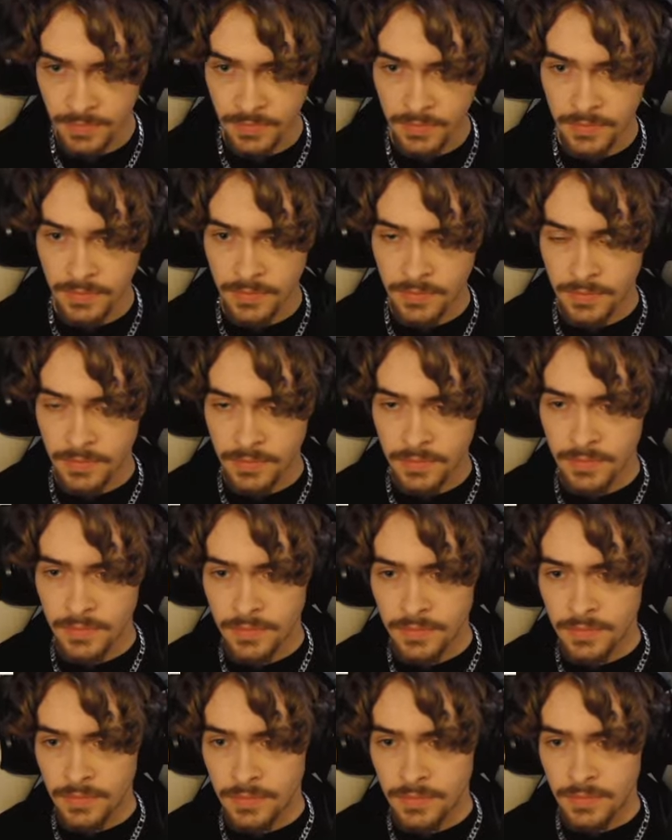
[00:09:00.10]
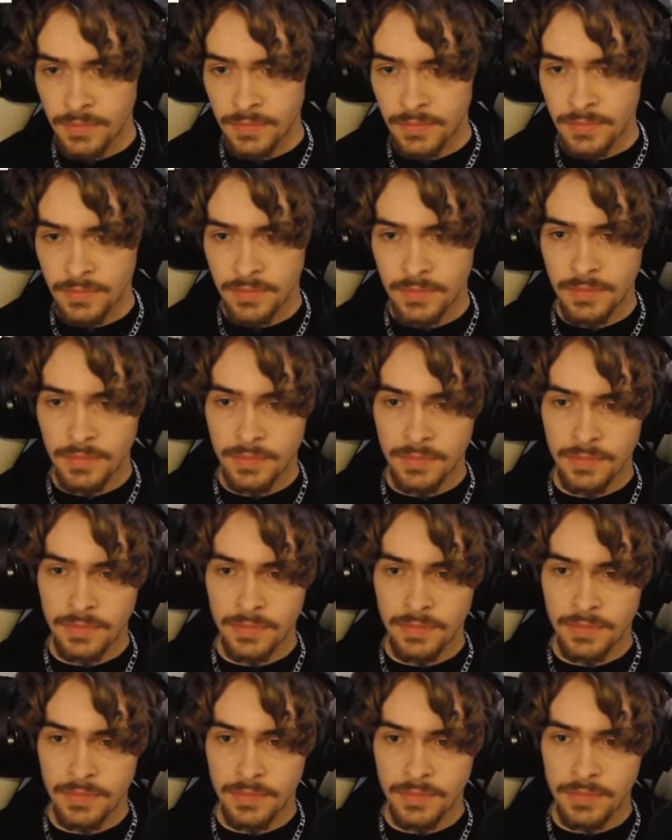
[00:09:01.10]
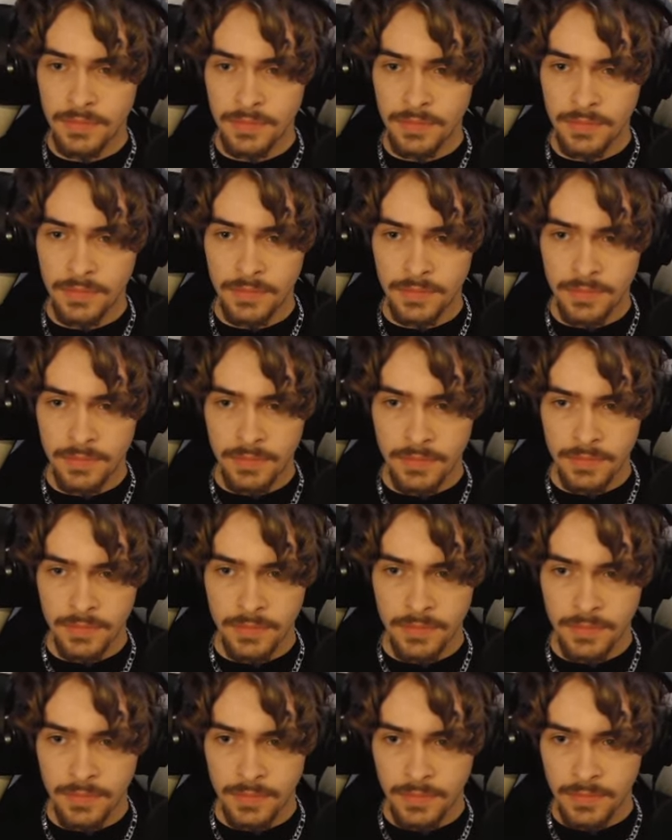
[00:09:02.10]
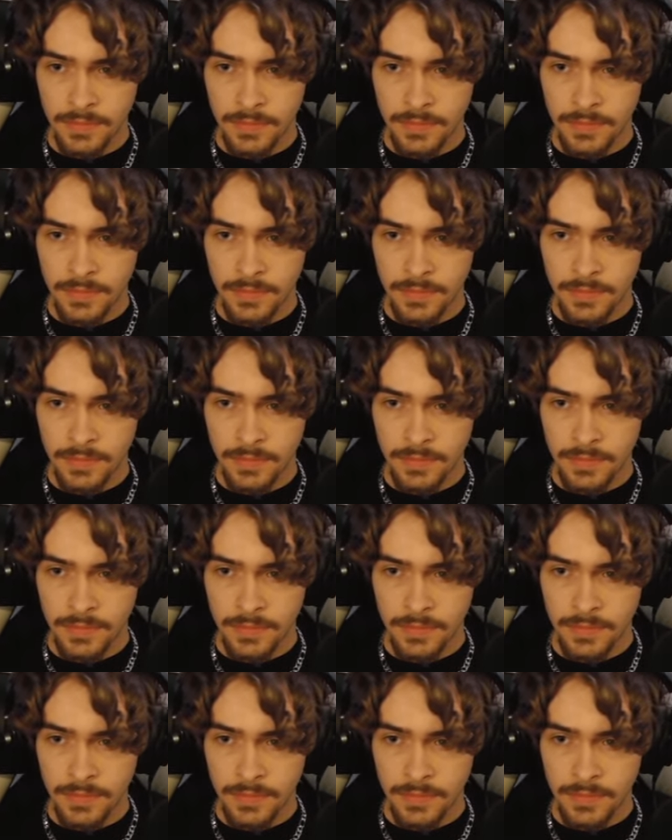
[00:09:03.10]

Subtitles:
(not speaking)